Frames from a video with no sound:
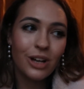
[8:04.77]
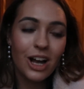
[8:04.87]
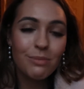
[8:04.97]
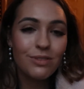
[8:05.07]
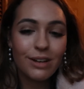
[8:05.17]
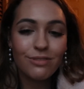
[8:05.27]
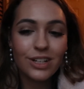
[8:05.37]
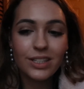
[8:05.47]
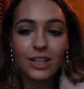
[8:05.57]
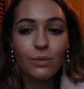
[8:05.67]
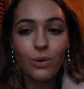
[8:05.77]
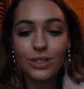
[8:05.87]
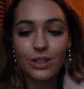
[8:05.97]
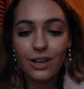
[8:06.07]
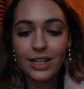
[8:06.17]
When I moved out first, I
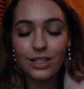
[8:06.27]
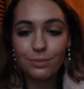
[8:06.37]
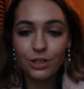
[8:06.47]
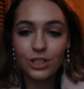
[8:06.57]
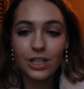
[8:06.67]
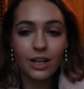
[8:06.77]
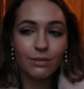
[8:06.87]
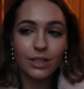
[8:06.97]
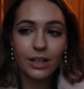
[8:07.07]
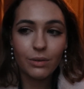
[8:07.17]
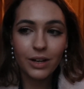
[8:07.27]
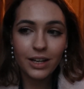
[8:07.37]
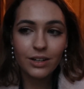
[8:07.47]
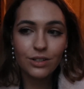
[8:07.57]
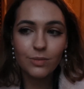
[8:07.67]
was not into budgeting. I was like, why
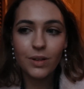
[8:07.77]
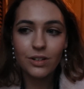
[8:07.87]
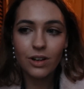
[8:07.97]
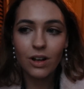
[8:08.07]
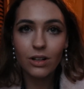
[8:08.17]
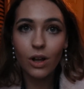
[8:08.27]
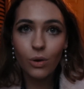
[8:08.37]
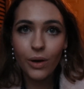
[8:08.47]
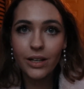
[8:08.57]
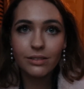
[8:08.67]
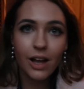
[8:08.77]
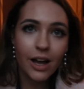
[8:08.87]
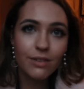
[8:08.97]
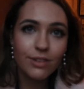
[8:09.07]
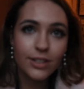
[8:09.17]
can't I just spend it all? Oh wait, I
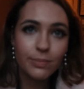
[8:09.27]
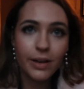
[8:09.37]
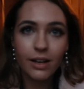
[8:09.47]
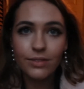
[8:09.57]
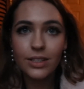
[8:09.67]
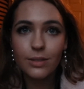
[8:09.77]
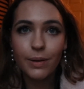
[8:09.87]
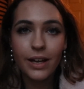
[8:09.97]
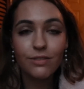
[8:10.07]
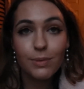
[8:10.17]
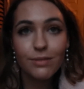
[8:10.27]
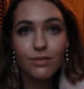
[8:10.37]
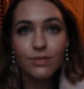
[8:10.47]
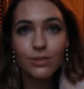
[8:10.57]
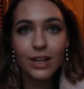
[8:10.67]
have rent to pay, I have this to pay, I have to pay
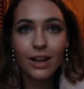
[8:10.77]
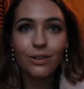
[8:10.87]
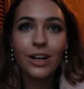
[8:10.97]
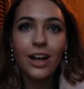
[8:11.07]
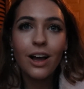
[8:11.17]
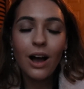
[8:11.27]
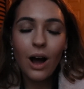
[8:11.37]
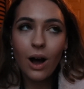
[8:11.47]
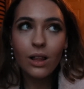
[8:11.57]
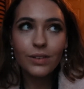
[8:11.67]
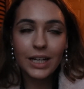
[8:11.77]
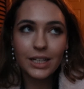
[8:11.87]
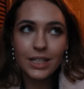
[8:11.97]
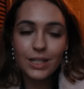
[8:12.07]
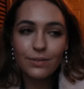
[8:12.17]
for food now. All of that
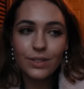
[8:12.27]
kind of stuff.